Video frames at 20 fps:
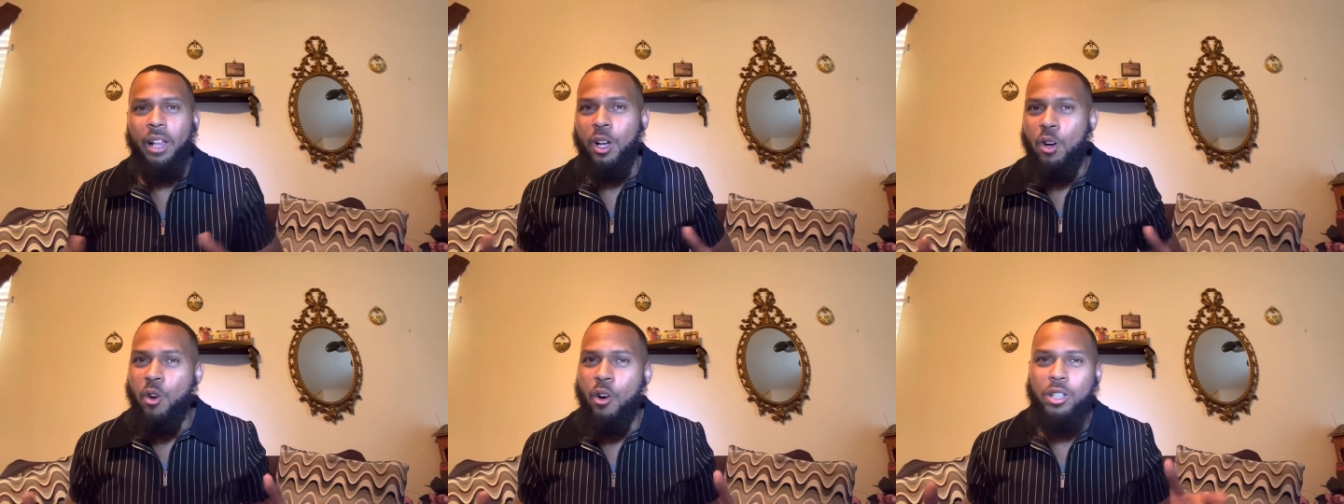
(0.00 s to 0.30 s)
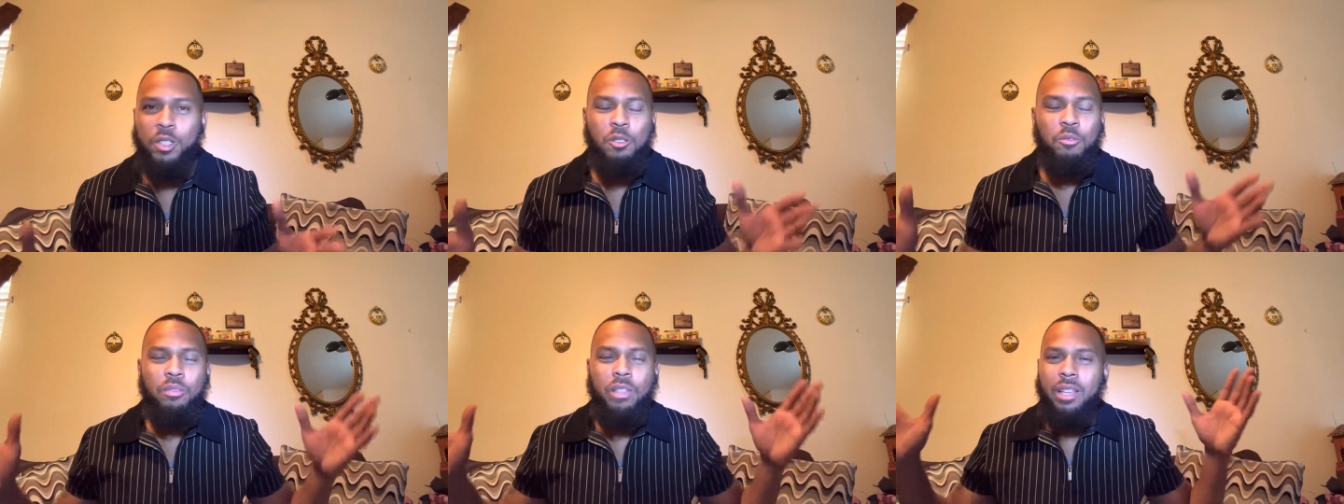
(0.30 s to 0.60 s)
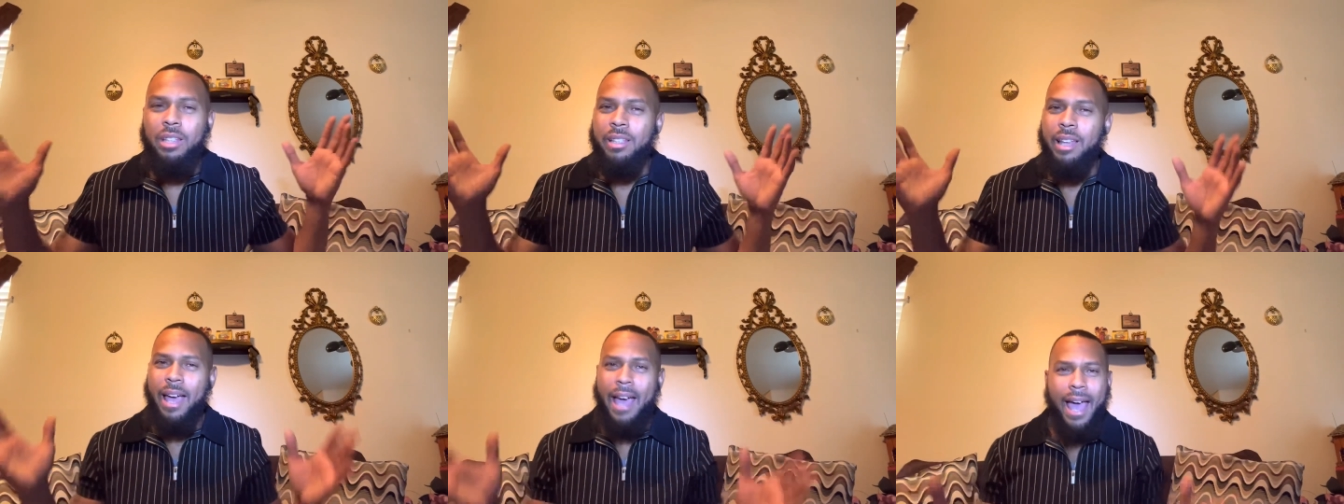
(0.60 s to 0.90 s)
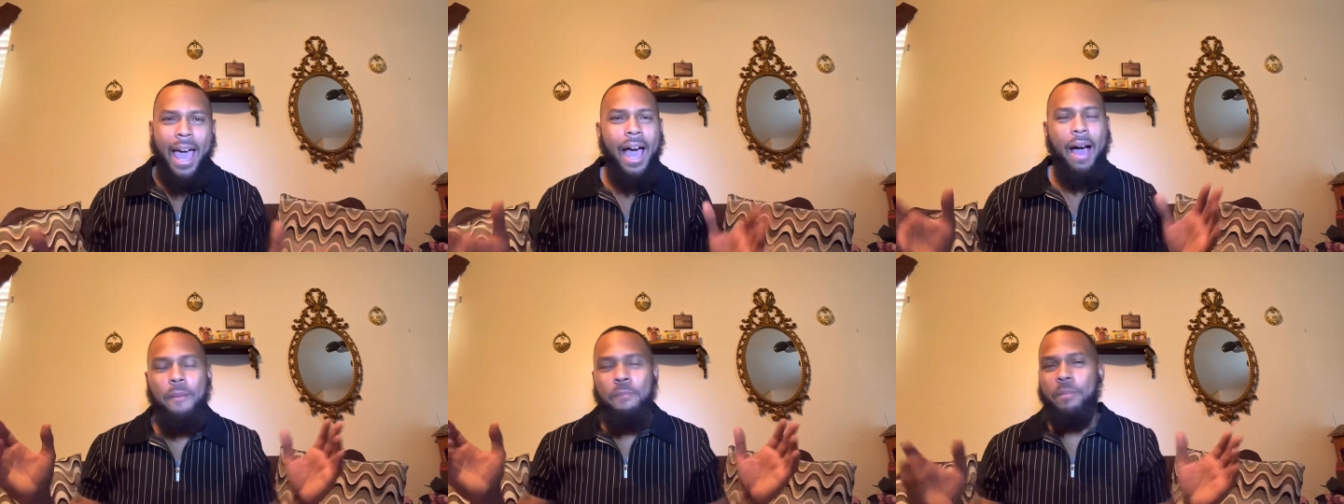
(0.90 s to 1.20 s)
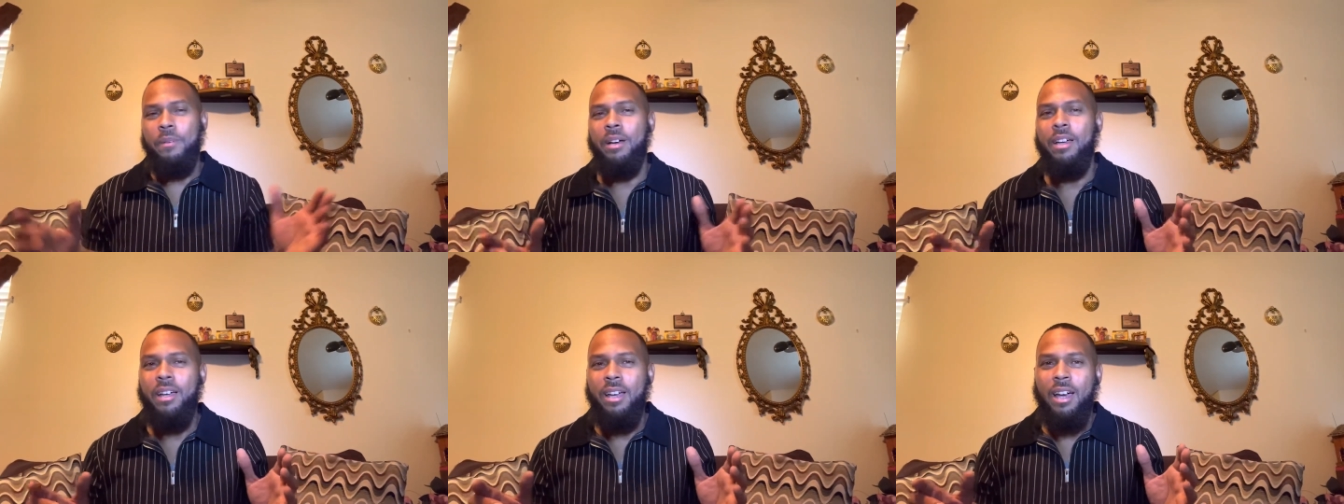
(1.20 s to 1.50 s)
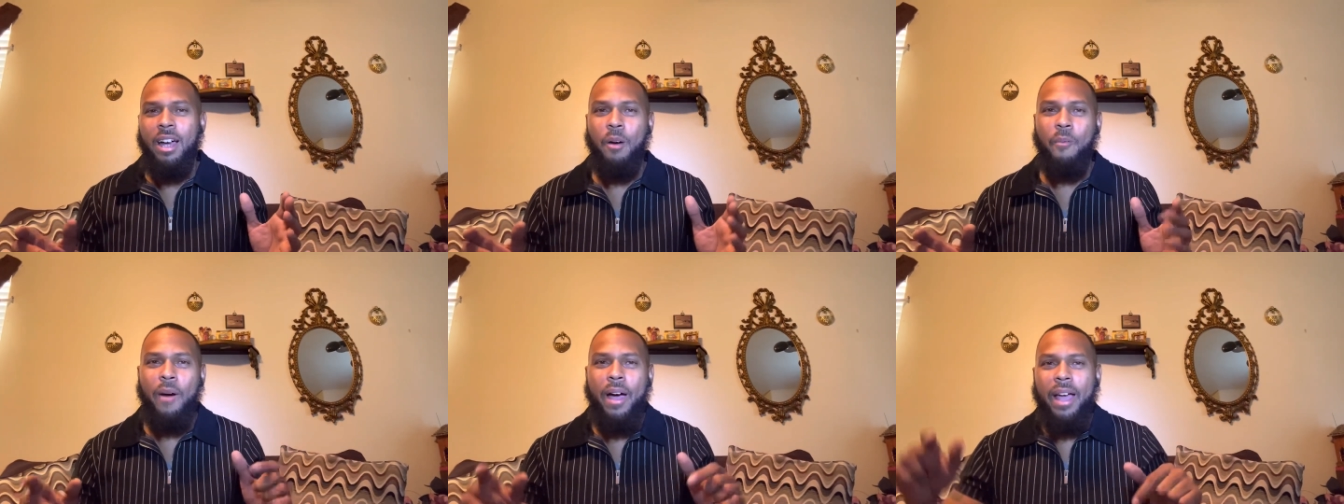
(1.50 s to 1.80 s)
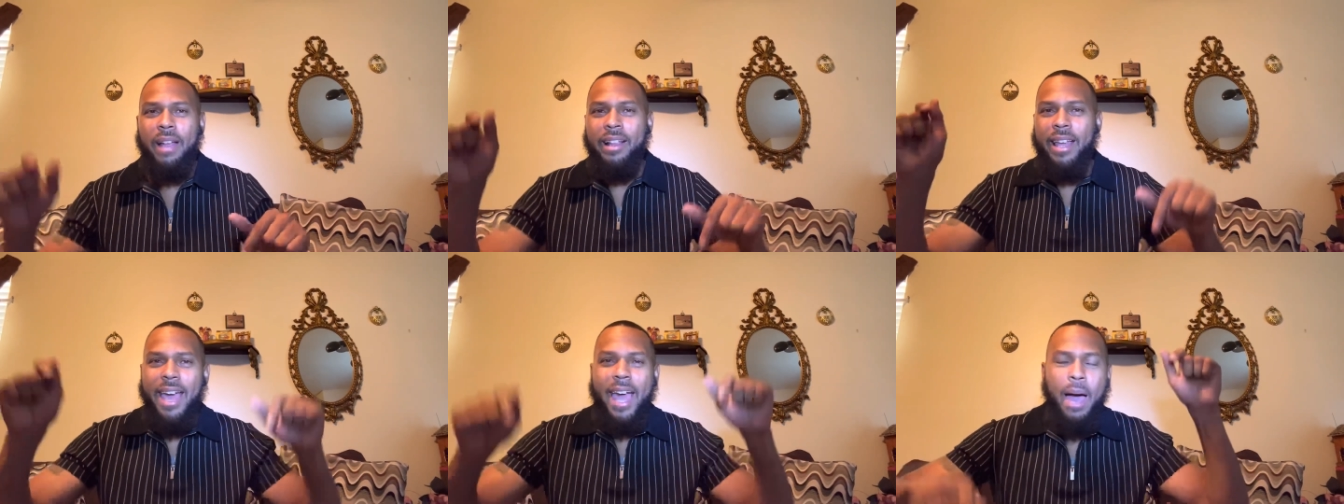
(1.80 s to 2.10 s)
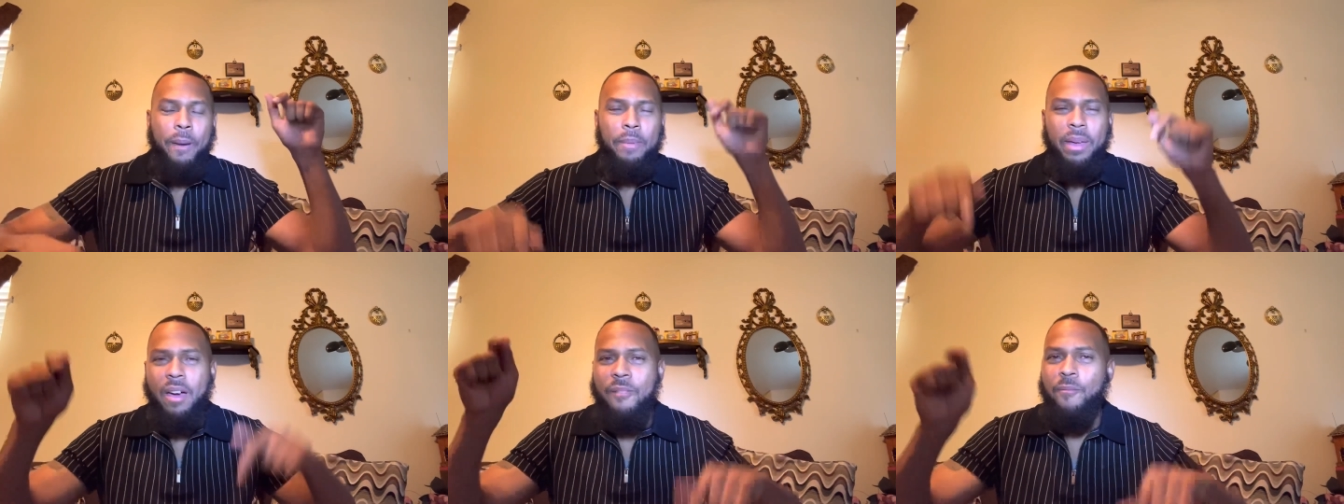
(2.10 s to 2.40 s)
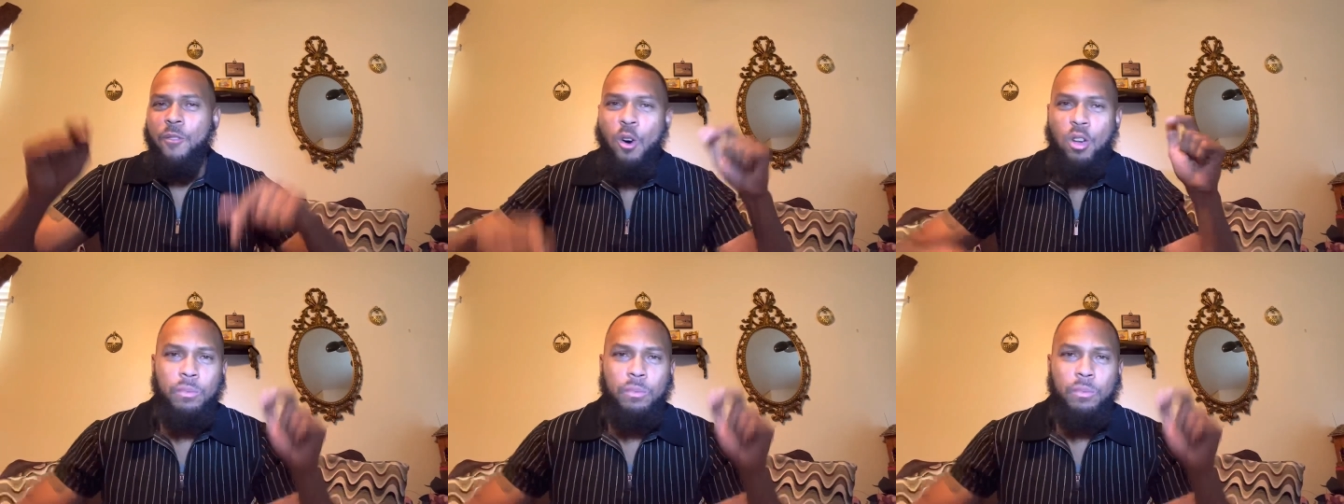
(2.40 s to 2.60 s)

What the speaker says: of course, you need the app, all right? And the app info